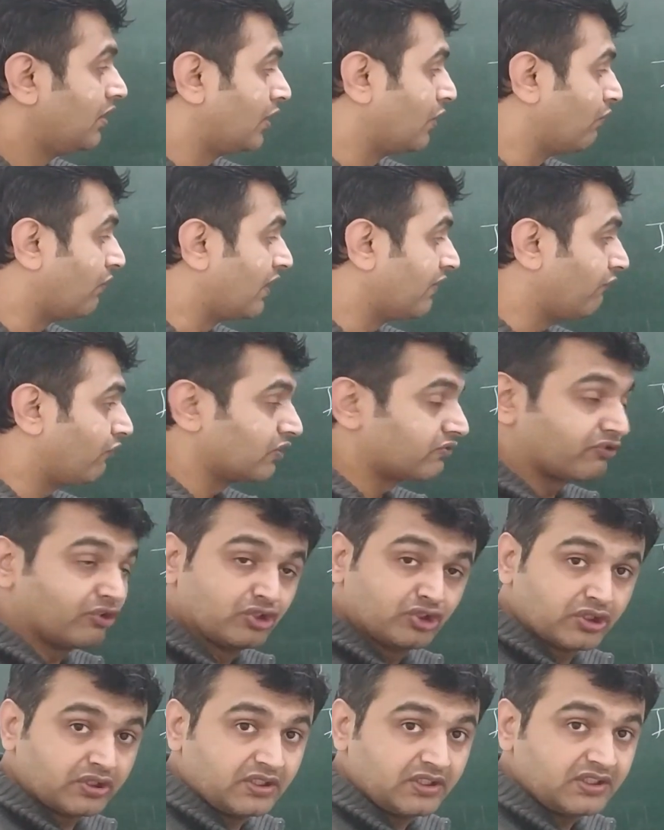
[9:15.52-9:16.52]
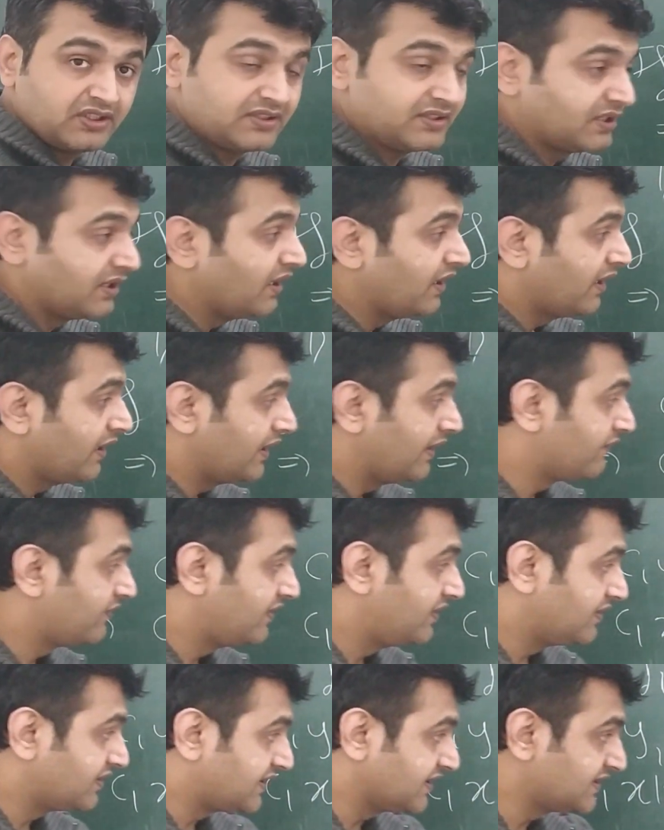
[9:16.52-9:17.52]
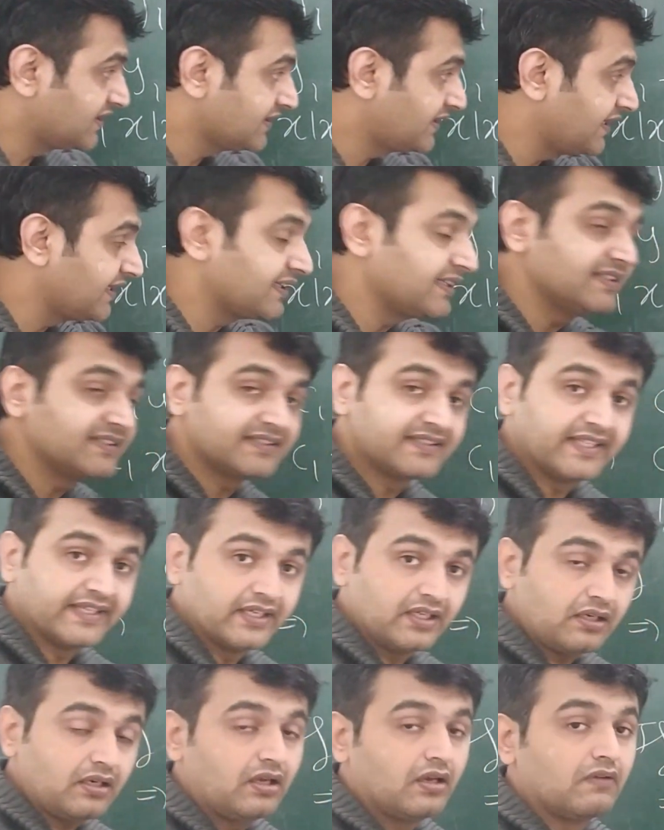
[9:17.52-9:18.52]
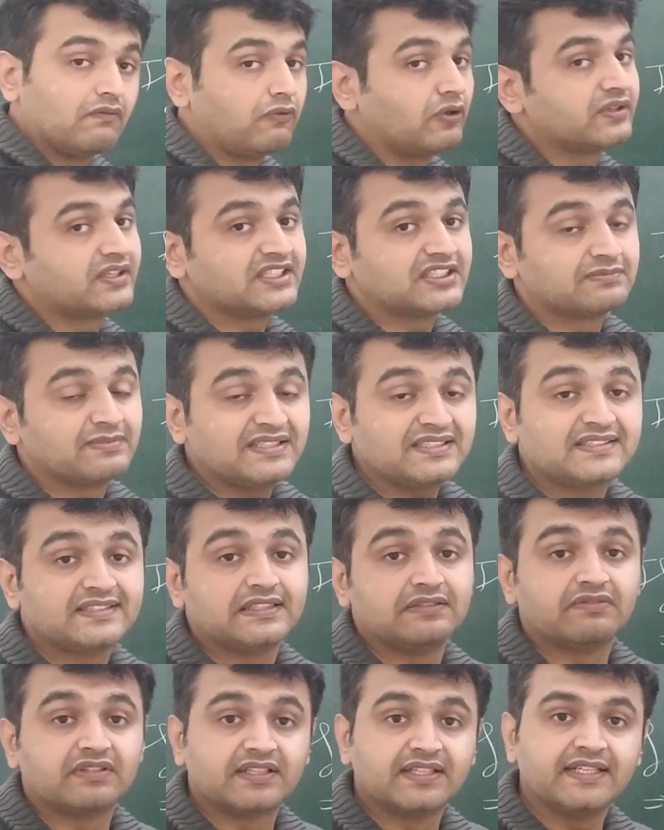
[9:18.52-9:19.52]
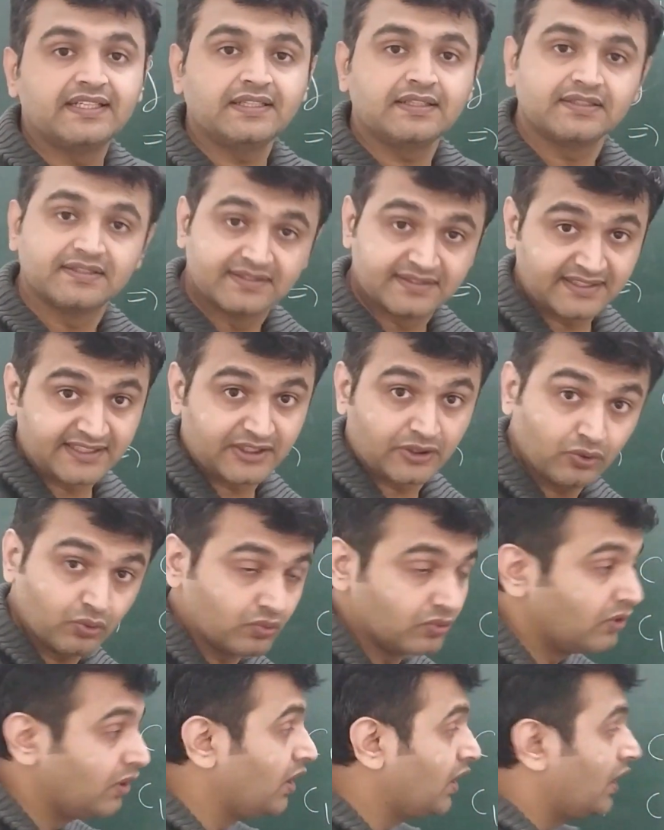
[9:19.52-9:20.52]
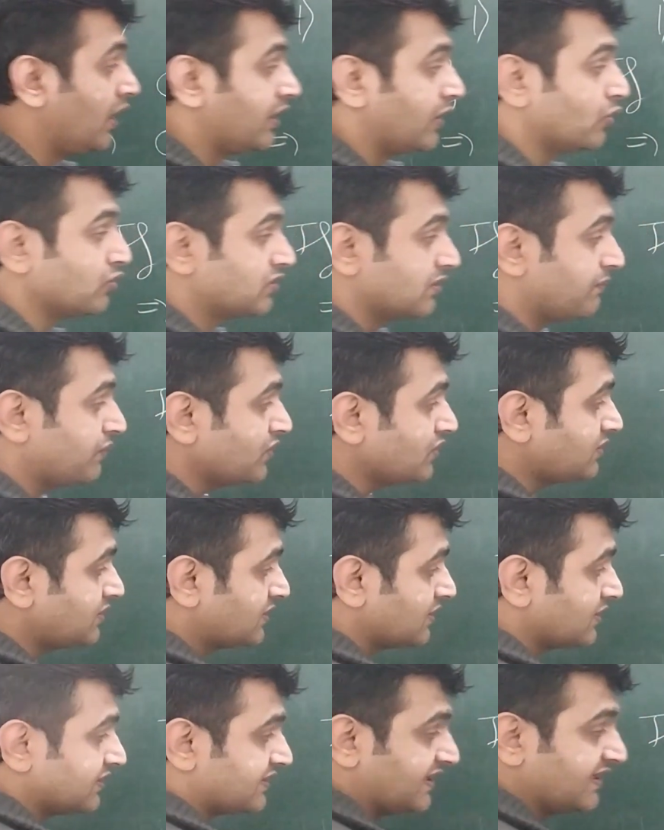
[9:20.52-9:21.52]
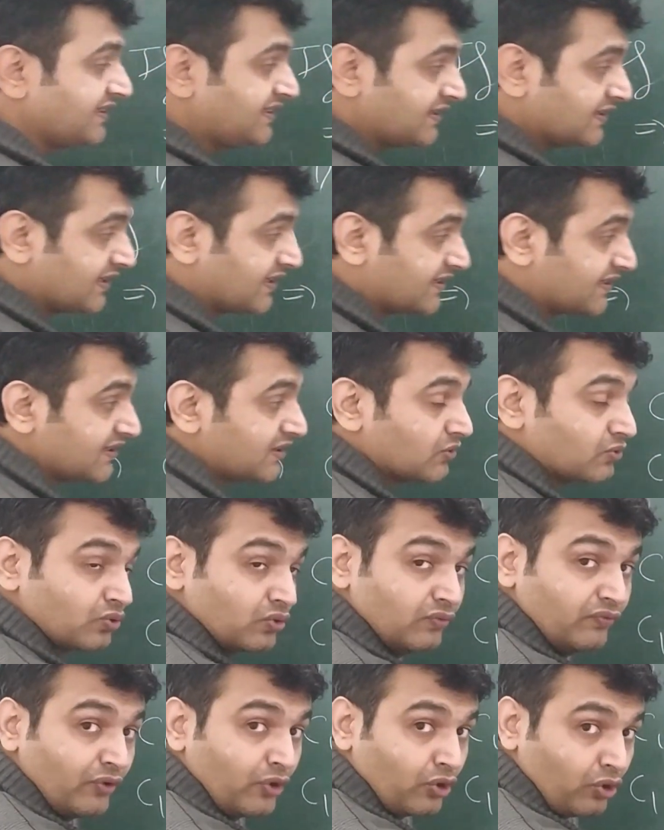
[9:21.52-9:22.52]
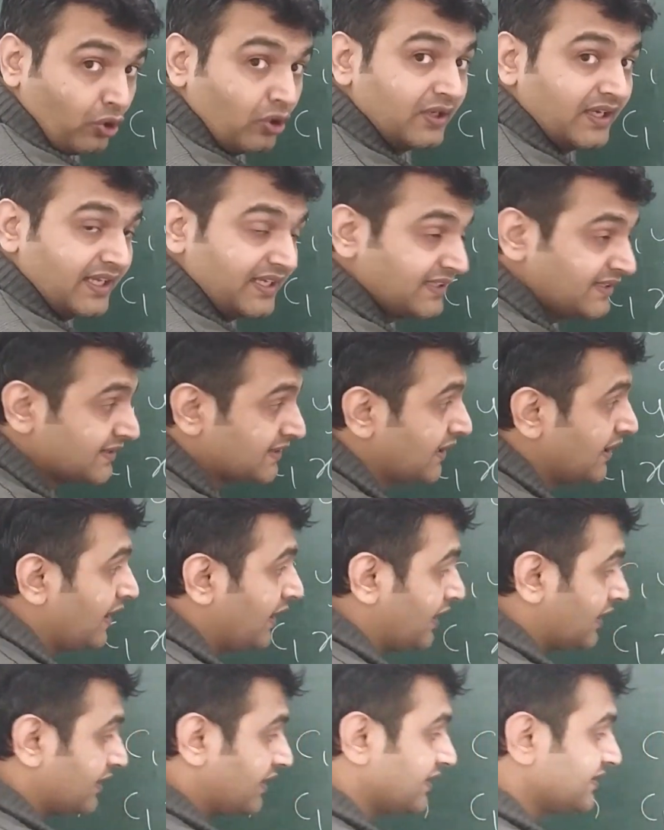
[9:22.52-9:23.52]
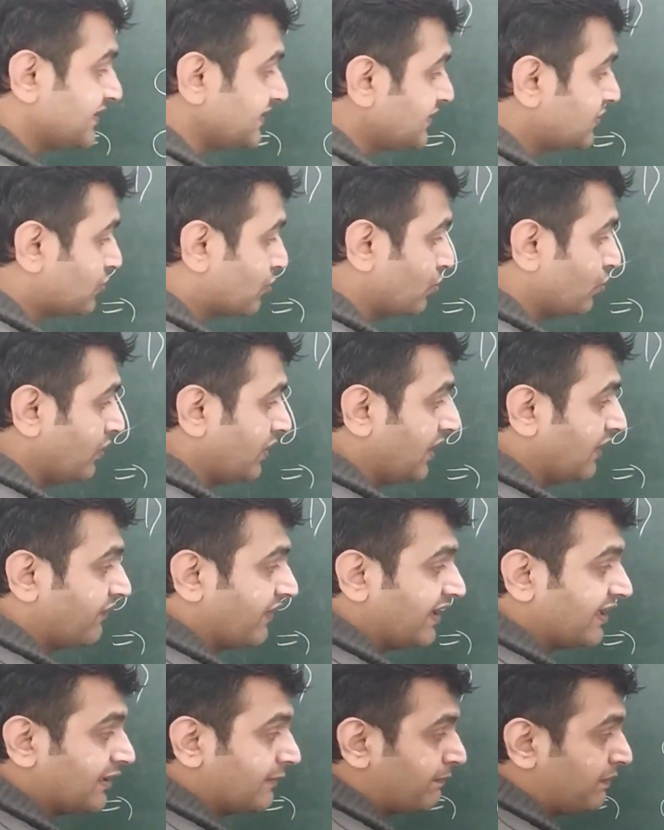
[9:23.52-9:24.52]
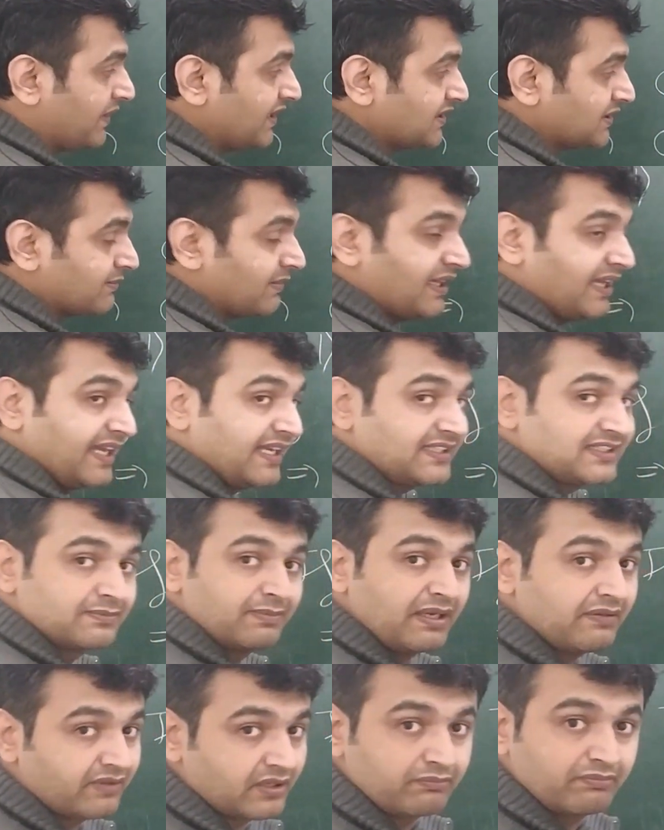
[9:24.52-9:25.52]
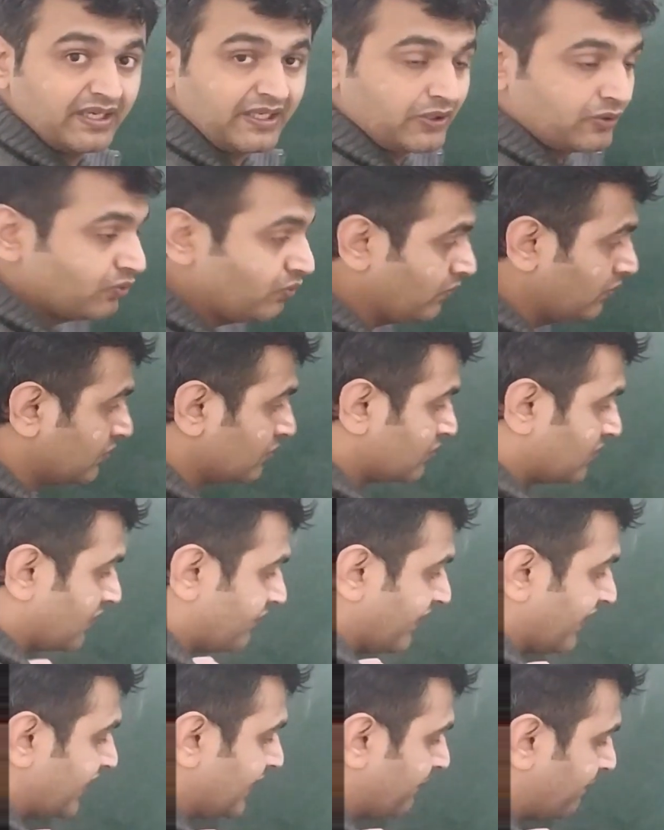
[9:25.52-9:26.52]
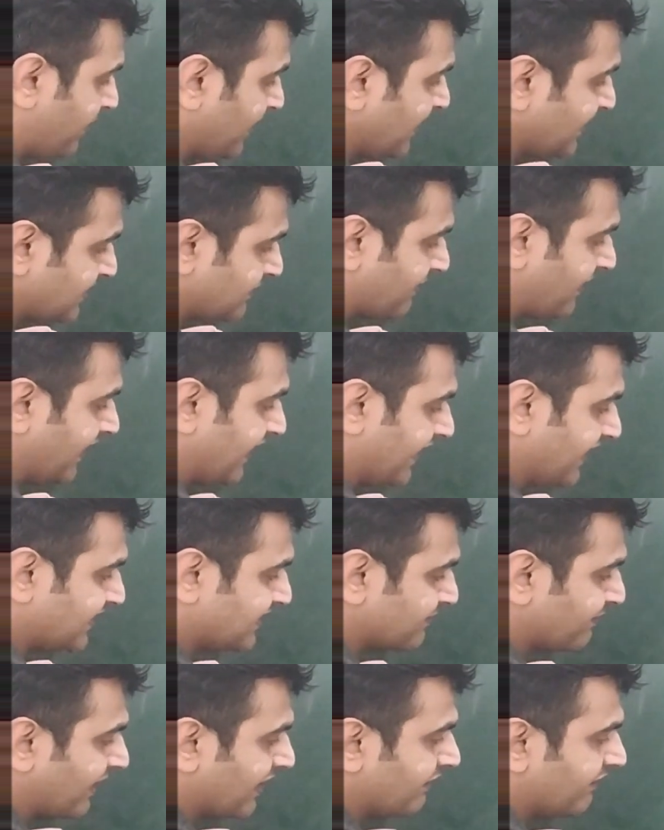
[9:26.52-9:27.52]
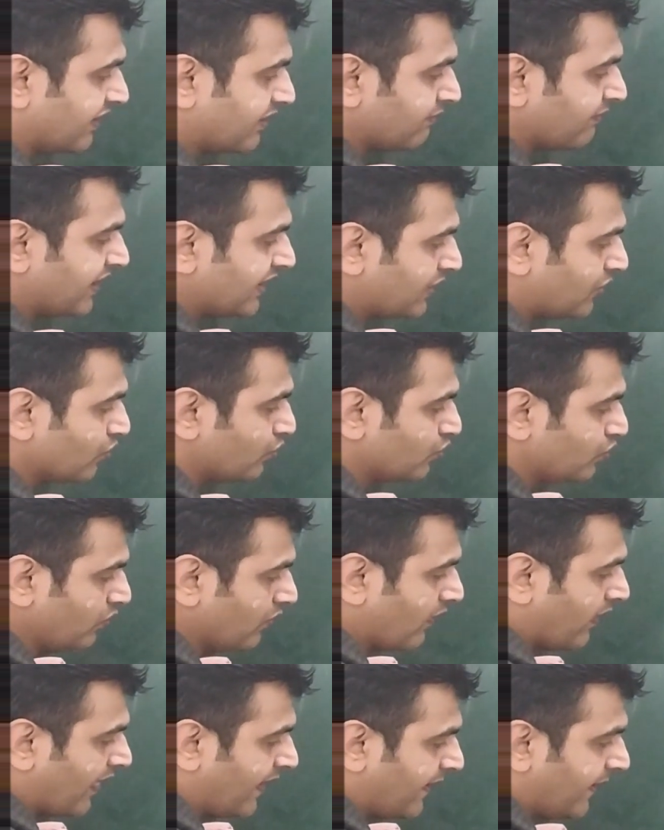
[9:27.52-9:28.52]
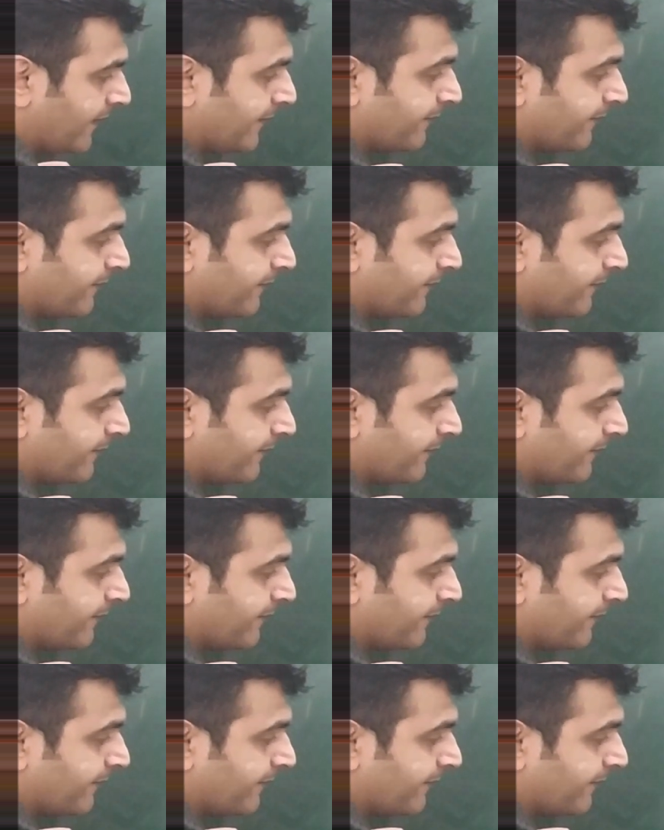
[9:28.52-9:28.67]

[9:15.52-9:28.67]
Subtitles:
Now what question is, if such a thing is there, what is my c1 and c2? Now suppose, since this is true for all x, this is true if I replace my x by 1 by 2. So if I replace my x by 1 by 2,